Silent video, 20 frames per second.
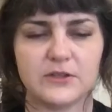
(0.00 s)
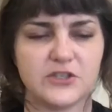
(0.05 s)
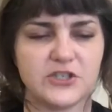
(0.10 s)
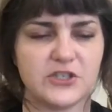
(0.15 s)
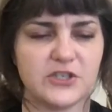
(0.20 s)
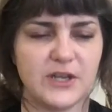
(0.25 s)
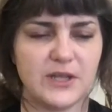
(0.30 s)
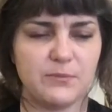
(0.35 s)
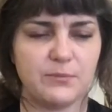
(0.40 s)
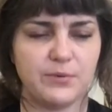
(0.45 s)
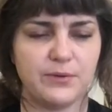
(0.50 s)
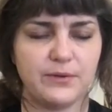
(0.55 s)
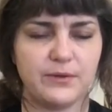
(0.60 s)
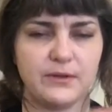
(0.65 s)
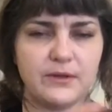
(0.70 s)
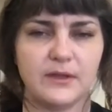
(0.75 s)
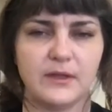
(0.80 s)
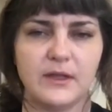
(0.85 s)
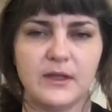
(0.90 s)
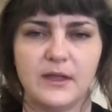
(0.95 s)
shape,
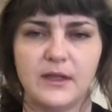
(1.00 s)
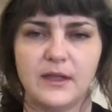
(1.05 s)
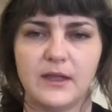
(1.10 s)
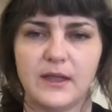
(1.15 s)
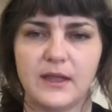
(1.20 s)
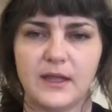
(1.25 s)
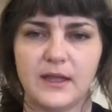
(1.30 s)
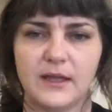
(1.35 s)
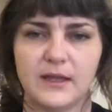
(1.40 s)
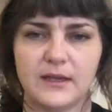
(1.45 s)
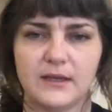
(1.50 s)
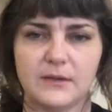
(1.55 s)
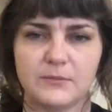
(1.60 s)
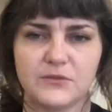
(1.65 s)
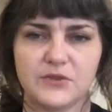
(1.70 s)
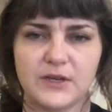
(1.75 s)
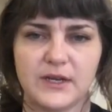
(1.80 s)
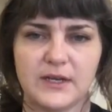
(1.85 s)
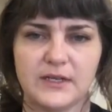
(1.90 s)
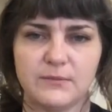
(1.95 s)
and I'm
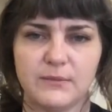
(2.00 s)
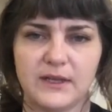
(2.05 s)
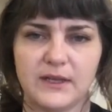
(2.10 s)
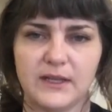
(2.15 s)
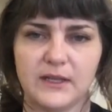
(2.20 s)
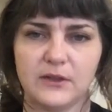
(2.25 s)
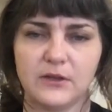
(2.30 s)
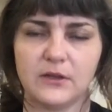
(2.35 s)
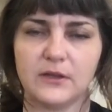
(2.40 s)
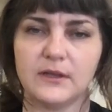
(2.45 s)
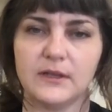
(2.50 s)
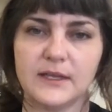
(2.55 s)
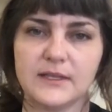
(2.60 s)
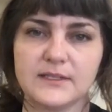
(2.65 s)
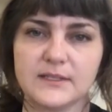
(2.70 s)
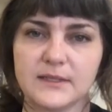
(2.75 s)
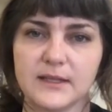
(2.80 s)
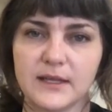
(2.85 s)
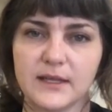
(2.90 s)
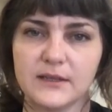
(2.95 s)
trying to make it look
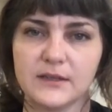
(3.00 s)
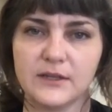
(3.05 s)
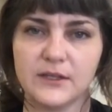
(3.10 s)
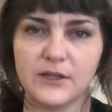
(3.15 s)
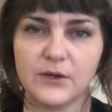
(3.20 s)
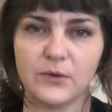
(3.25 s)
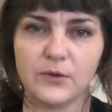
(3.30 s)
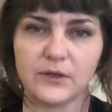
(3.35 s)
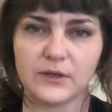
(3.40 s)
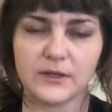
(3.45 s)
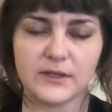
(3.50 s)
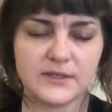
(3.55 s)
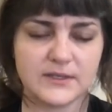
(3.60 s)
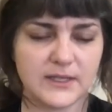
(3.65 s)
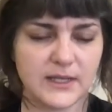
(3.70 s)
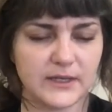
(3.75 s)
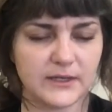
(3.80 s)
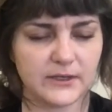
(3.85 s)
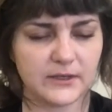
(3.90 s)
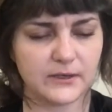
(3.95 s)
less like the yogurt
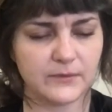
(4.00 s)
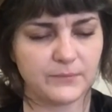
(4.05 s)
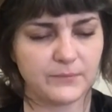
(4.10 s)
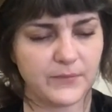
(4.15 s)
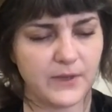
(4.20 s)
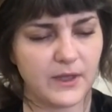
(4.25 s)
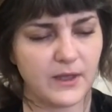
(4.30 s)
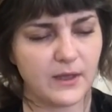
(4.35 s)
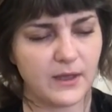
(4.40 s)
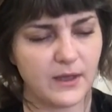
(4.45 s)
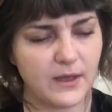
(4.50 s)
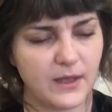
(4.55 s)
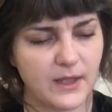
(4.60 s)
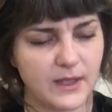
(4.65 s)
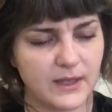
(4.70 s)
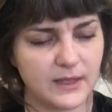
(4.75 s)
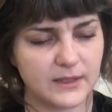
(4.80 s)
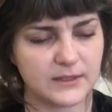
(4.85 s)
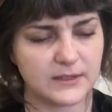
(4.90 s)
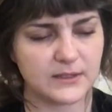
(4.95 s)
container
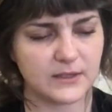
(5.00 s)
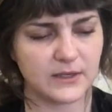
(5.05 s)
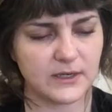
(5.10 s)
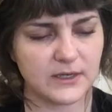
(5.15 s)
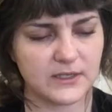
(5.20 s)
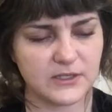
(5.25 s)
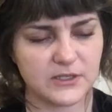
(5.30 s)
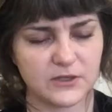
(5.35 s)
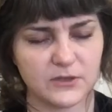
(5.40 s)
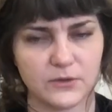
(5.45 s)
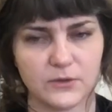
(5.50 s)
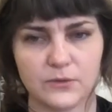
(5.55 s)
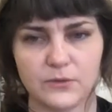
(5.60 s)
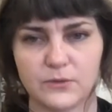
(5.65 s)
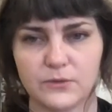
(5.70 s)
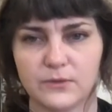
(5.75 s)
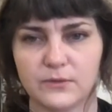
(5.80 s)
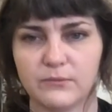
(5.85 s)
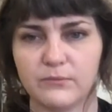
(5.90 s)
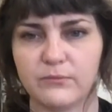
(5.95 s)
and starting
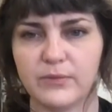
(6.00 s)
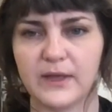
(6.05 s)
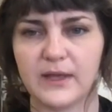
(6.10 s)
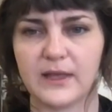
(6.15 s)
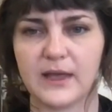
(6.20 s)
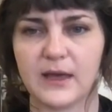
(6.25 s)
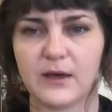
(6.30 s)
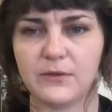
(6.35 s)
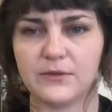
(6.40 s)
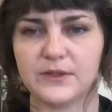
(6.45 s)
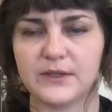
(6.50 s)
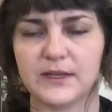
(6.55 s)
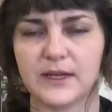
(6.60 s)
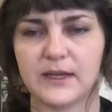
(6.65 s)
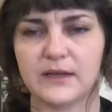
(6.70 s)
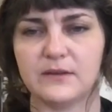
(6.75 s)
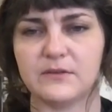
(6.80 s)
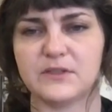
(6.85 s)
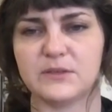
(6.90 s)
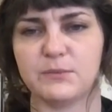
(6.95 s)
to pick out the
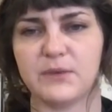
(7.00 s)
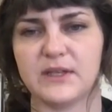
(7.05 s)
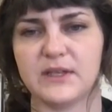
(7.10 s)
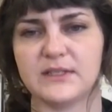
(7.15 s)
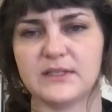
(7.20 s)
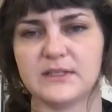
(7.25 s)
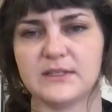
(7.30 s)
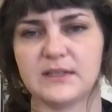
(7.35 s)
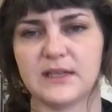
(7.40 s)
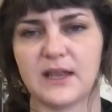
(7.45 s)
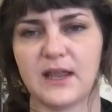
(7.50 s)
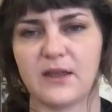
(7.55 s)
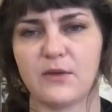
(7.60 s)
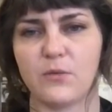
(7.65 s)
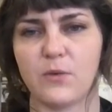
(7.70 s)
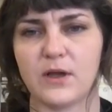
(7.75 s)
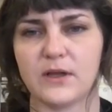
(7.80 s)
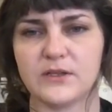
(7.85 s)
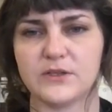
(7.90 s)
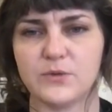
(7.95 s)
negative spaces that I
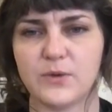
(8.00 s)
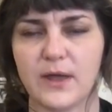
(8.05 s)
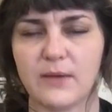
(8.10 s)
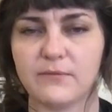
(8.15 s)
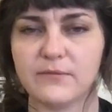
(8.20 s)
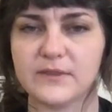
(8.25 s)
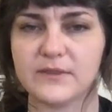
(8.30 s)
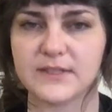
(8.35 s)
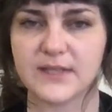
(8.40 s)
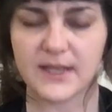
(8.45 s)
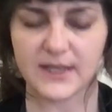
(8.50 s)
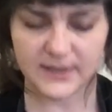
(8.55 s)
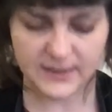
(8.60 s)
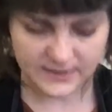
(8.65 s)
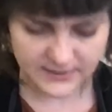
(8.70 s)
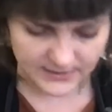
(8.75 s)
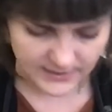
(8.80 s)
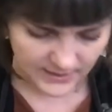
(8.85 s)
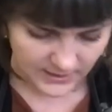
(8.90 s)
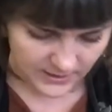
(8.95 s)
want to
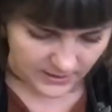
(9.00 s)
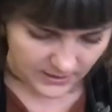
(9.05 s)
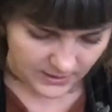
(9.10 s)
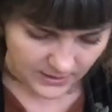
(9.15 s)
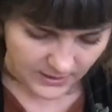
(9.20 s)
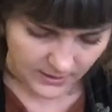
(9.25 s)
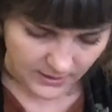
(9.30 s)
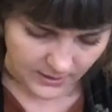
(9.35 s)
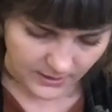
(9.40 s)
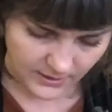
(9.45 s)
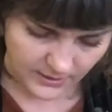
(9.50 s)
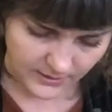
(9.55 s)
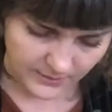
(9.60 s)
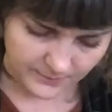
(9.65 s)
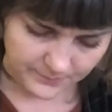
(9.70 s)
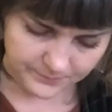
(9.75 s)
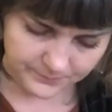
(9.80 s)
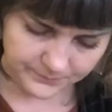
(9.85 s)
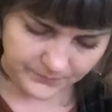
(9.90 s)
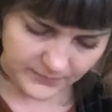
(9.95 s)
emphasize.
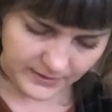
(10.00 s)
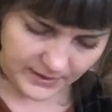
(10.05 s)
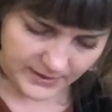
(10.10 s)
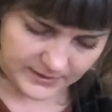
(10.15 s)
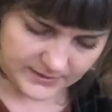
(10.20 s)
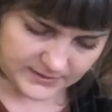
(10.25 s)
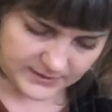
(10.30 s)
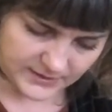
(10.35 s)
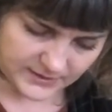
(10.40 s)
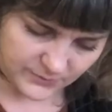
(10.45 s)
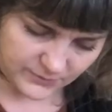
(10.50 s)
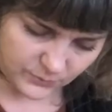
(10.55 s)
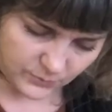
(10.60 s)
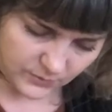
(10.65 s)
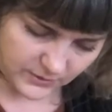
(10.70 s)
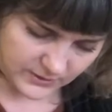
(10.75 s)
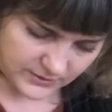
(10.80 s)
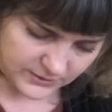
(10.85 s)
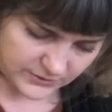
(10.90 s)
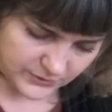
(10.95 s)
I did
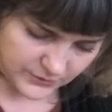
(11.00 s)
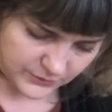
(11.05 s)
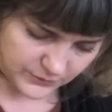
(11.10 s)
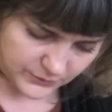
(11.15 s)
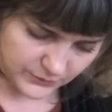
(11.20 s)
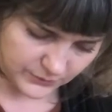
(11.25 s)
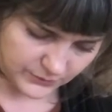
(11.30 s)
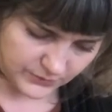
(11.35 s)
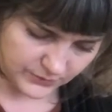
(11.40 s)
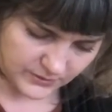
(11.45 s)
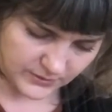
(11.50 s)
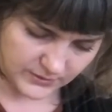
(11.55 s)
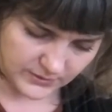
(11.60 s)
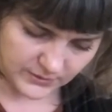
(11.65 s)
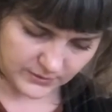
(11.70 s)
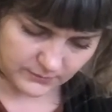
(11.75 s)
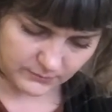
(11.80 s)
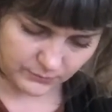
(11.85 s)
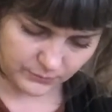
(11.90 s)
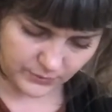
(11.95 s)
want to
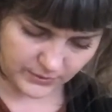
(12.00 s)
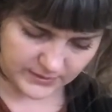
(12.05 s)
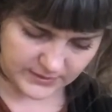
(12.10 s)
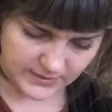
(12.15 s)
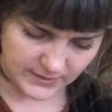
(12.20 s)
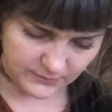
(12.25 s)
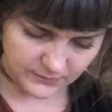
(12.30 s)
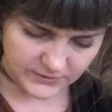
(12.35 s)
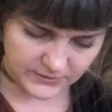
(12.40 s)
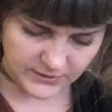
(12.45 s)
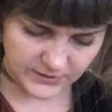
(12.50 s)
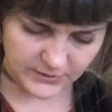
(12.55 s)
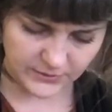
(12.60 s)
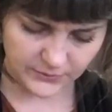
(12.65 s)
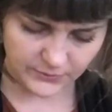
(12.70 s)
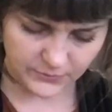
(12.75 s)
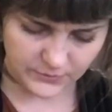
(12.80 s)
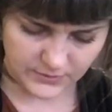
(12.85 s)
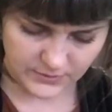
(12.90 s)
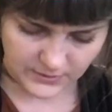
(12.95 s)
point out to
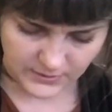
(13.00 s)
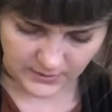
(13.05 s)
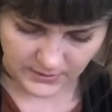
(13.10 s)
you,